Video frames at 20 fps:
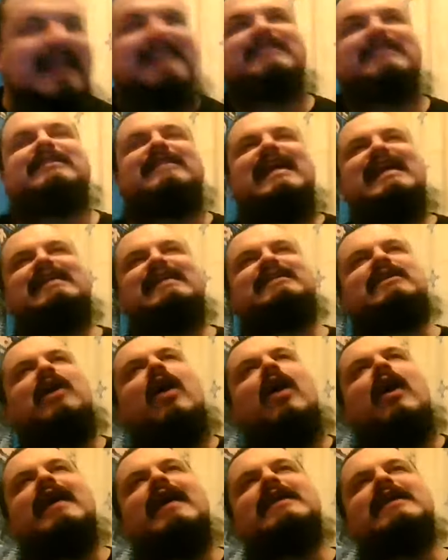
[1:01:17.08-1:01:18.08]
these
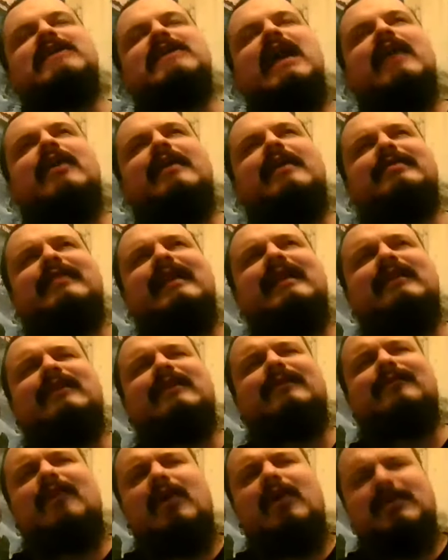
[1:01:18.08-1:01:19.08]
guys, and I think
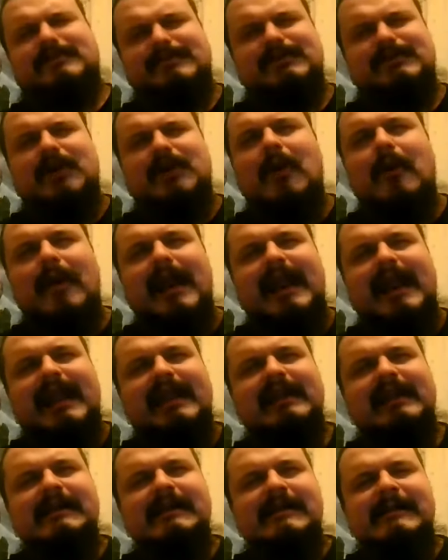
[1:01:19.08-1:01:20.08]
the vast
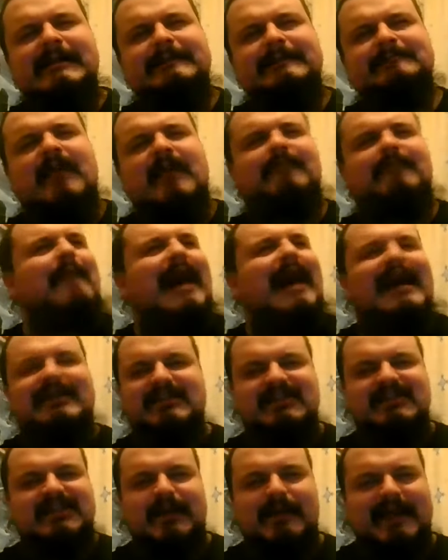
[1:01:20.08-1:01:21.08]
majority of
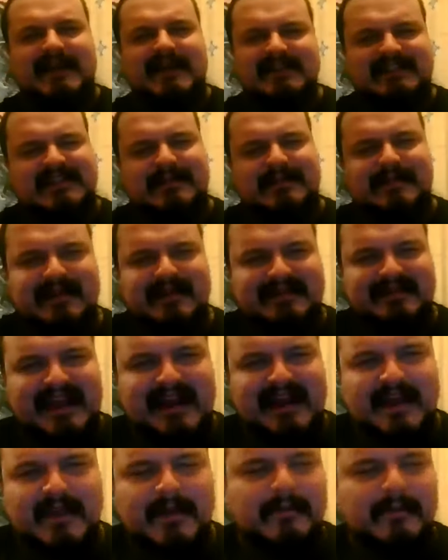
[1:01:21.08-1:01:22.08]
bands doing a similar
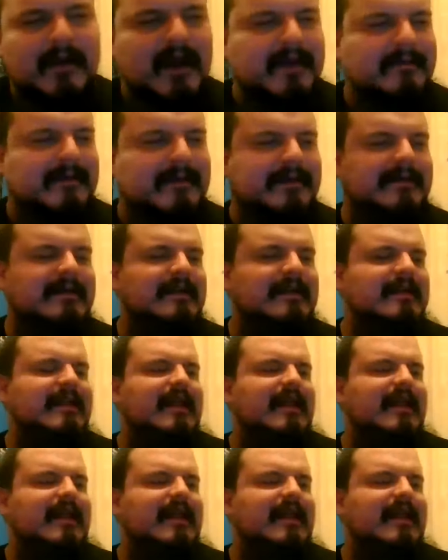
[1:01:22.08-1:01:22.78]
thing at the moment.